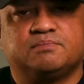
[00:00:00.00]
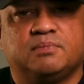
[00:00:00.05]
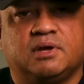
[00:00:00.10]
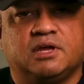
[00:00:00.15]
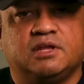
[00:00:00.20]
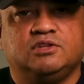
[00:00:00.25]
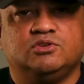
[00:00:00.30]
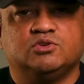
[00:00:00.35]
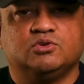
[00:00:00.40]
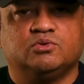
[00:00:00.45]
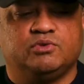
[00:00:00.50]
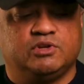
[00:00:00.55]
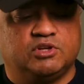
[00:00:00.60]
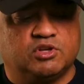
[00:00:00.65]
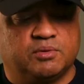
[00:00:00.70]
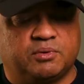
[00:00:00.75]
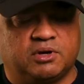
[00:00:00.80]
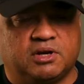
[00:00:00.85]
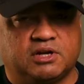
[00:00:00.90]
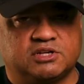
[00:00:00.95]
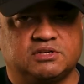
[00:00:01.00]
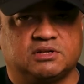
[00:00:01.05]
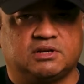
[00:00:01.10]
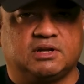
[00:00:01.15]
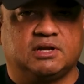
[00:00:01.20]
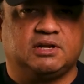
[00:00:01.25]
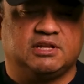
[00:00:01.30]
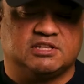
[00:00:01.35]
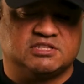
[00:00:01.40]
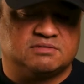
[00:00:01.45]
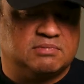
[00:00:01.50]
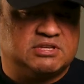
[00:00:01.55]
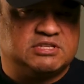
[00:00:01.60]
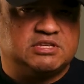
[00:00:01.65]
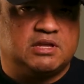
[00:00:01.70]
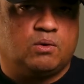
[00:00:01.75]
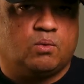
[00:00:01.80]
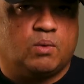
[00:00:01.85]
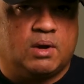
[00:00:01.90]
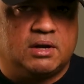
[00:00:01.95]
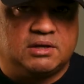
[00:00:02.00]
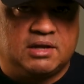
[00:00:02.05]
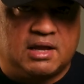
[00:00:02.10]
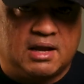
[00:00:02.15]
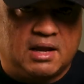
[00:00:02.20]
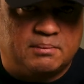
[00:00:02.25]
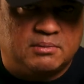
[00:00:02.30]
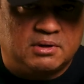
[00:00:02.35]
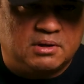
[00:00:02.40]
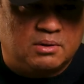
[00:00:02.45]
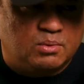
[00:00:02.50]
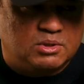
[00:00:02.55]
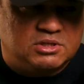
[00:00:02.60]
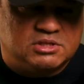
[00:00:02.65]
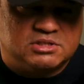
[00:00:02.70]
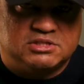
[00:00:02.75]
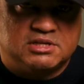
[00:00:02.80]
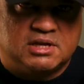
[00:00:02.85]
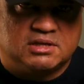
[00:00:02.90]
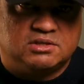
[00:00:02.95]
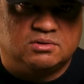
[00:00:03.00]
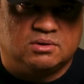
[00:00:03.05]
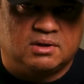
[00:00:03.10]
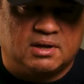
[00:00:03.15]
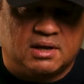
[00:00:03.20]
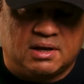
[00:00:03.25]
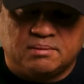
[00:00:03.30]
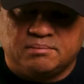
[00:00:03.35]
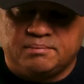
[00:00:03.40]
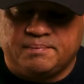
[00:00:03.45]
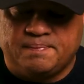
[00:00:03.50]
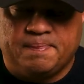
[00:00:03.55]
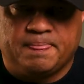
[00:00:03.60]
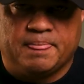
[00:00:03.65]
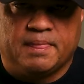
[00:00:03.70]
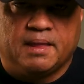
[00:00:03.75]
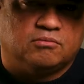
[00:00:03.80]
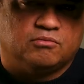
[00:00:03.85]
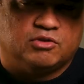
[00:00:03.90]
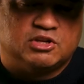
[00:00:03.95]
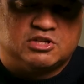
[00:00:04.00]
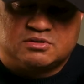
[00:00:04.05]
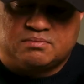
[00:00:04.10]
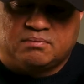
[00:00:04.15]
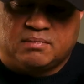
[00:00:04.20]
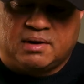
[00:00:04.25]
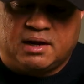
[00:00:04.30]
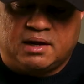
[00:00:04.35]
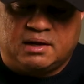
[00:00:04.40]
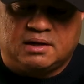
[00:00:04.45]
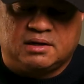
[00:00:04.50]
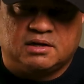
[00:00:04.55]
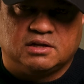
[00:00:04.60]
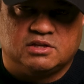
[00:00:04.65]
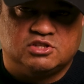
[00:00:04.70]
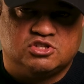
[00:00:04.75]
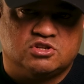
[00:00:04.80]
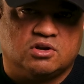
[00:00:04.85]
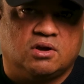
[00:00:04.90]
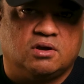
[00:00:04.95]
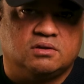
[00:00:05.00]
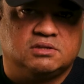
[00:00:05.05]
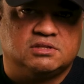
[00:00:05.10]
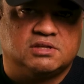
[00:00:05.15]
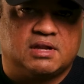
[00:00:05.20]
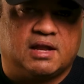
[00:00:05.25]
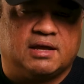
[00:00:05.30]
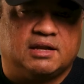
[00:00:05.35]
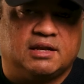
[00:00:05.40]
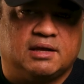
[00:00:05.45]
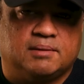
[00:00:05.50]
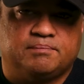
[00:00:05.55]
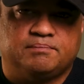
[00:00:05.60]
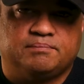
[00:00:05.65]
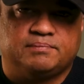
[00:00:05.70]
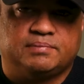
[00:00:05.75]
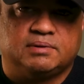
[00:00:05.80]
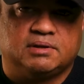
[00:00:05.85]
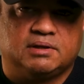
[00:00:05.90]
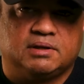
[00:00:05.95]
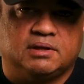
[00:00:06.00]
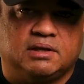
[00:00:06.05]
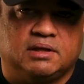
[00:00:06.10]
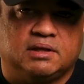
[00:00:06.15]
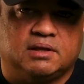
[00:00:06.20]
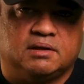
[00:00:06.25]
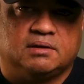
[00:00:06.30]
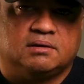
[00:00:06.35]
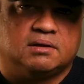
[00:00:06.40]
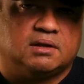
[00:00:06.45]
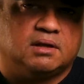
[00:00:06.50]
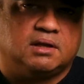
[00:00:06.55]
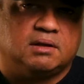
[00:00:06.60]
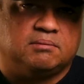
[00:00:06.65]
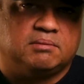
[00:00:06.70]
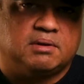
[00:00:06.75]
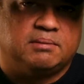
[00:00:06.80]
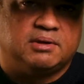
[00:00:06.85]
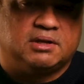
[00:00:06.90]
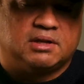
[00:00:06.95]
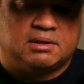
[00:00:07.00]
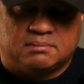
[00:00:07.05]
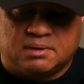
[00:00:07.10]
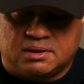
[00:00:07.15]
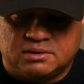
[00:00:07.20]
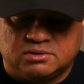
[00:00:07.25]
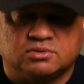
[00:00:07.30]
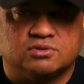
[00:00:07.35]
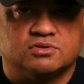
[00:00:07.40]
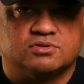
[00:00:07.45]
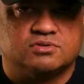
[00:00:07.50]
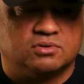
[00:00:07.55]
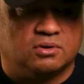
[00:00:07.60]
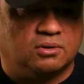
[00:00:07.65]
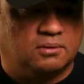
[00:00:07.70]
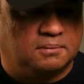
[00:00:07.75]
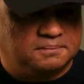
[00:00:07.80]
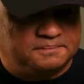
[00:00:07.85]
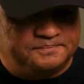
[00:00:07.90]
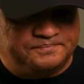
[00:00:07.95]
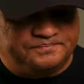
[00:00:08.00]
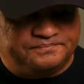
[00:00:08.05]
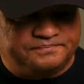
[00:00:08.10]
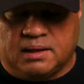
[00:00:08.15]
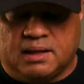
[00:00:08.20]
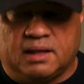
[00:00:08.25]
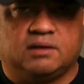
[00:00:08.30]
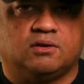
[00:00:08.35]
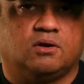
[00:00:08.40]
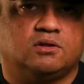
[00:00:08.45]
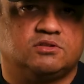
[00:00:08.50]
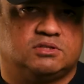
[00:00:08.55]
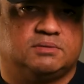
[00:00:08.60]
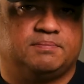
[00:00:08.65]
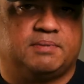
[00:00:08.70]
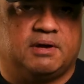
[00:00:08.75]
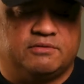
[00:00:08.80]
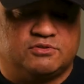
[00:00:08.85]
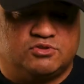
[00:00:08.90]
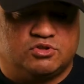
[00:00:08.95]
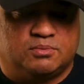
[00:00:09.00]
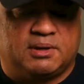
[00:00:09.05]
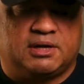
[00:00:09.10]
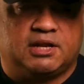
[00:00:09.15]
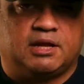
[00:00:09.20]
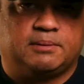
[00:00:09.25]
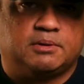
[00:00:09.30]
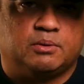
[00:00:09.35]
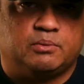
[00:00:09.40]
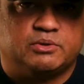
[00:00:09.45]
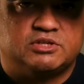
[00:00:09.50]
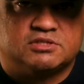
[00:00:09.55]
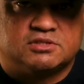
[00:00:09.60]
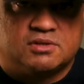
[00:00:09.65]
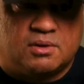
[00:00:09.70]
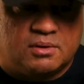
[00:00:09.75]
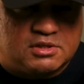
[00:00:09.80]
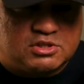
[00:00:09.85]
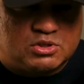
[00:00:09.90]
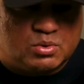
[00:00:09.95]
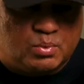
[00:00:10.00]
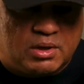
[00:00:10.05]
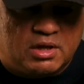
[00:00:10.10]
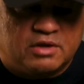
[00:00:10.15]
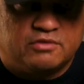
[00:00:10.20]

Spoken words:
my new video production kit. It's missing one camera which is yet to come, which might join the lineup in maybe in a month or so, and also the power zoom adapter which is on its way